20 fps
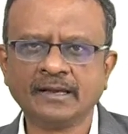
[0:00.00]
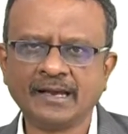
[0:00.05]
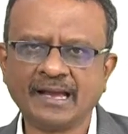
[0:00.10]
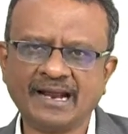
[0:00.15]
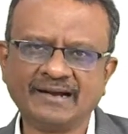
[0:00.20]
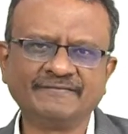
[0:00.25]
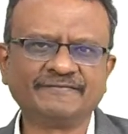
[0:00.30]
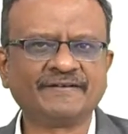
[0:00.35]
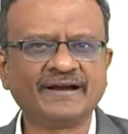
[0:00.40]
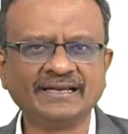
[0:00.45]

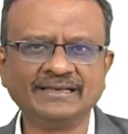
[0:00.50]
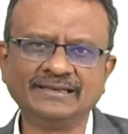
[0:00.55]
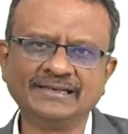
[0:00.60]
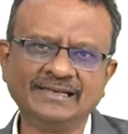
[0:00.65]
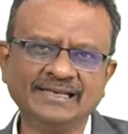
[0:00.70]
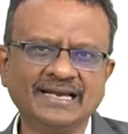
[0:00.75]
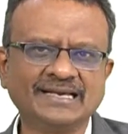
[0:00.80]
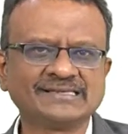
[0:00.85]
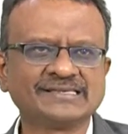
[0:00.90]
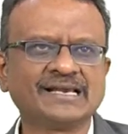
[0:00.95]
And
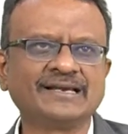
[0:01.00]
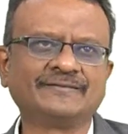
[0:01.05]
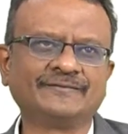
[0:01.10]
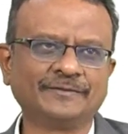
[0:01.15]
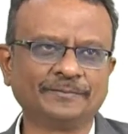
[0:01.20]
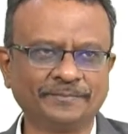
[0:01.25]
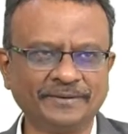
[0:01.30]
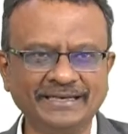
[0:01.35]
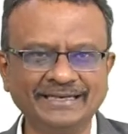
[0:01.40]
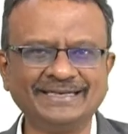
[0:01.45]
finally, as I
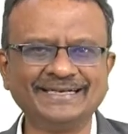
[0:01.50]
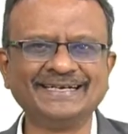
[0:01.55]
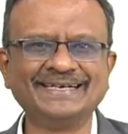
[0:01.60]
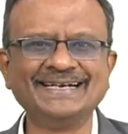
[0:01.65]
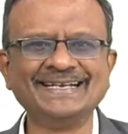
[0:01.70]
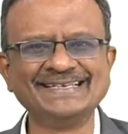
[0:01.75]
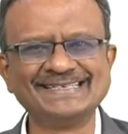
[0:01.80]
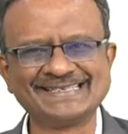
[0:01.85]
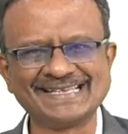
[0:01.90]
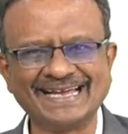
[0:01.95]

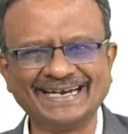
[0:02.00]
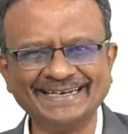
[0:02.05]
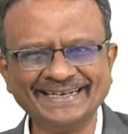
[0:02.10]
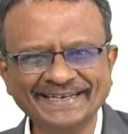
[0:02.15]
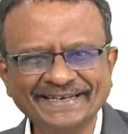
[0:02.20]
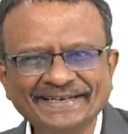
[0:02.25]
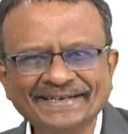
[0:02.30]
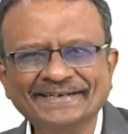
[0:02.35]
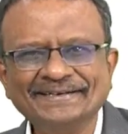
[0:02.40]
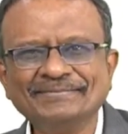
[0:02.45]
repeatedly said,
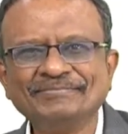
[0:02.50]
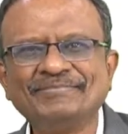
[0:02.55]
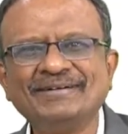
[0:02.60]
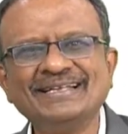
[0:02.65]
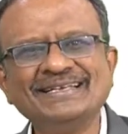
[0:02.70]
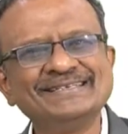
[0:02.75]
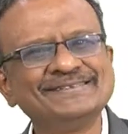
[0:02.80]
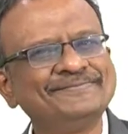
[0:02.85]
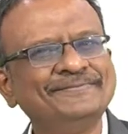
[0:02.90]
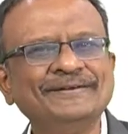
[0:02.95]

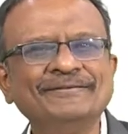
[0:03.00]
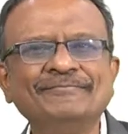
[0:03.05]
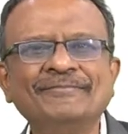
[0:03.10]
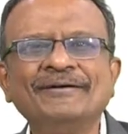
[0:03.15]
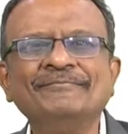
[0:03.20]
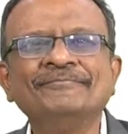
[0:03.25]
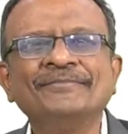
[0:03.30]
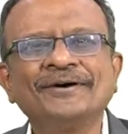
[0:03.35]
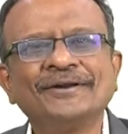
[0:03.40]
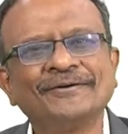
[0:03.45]
please be a
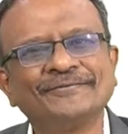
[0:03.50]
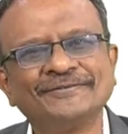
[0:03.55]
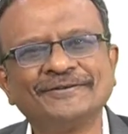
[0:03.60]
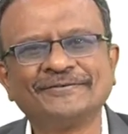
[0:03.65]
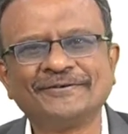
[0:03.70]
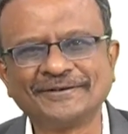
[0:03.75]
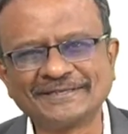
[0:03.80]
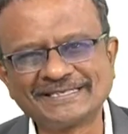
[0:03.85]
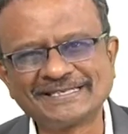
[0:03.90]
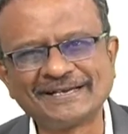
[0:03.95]
member of the
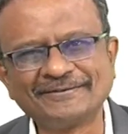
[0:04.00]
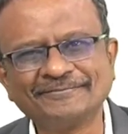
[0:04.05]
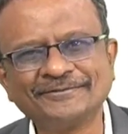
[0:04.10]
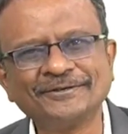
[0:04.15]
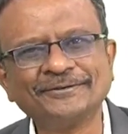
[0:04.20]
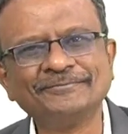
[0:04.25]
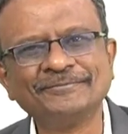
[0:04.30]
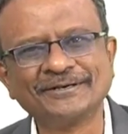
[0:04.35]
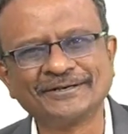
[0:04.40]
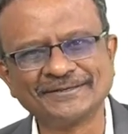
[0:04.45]
WhatsApp
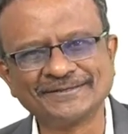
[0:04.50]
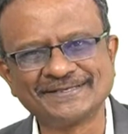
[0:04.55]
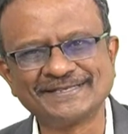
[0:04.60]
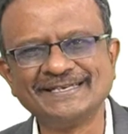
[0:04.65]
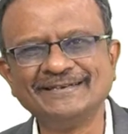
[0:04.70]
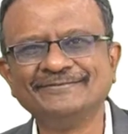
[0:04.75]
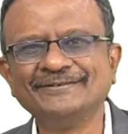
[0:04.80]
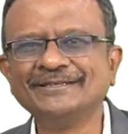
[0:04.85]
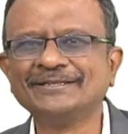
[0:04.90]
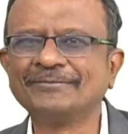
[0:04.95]
group, because
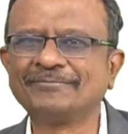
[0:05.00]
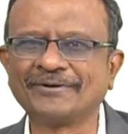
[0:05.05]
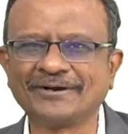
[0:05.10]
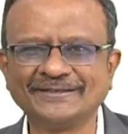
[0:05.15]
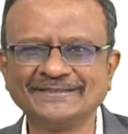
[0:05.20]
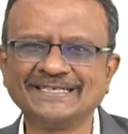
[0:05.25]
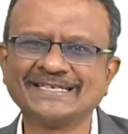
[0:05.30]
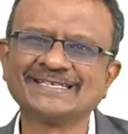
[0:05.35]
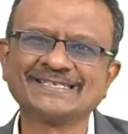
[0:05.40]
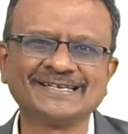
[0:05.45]
even the
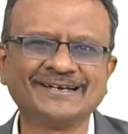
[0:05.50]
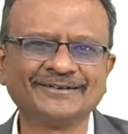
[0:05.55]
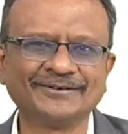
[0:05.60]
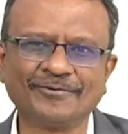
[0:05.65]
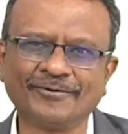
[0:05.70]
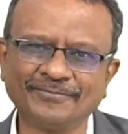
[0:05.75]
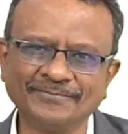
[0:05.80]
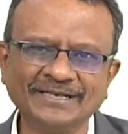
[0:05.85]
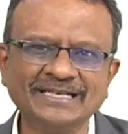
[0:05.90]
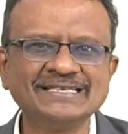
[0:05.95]
projects are
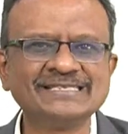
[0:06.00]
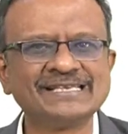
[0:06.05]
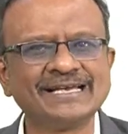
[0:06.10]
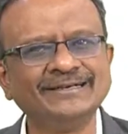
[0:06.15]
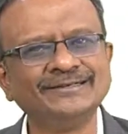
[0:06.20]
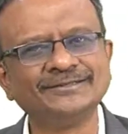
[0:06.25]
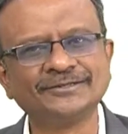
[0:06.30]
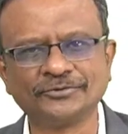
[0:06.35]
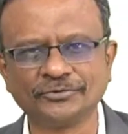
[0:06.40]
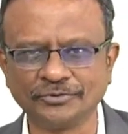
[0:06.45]
normally
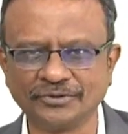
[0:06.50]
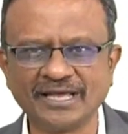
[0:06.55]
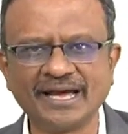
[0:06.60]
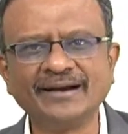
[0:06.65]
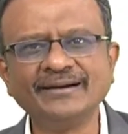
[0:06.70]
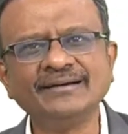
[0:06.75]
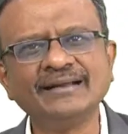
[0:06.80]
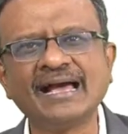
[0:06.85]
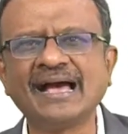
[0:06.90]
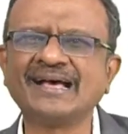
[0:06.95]
sent through
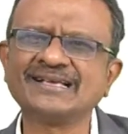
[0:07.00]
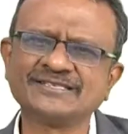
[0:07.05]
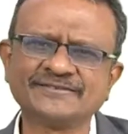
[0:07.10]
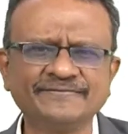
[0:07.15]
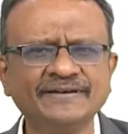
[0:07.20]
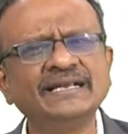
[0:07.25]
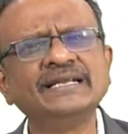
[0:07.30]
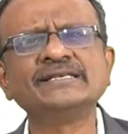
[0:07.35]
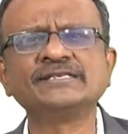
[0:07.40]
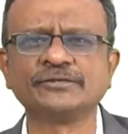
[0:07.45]
that, as
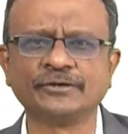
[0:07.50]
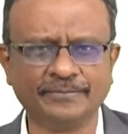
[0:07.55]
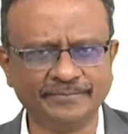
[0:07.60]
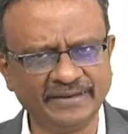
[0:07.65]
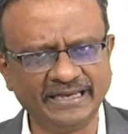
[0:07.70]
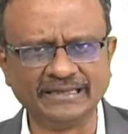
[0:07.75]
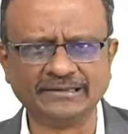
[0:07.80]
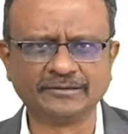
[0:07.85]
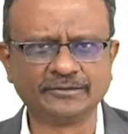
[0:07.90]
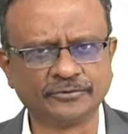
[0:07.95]
well as your
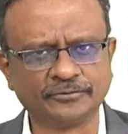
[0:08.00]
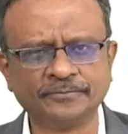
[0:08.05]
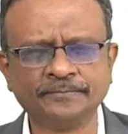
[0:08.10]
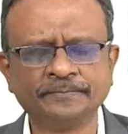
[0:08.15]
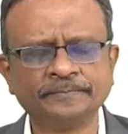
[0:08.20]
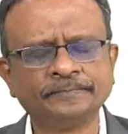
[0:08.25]
mail though.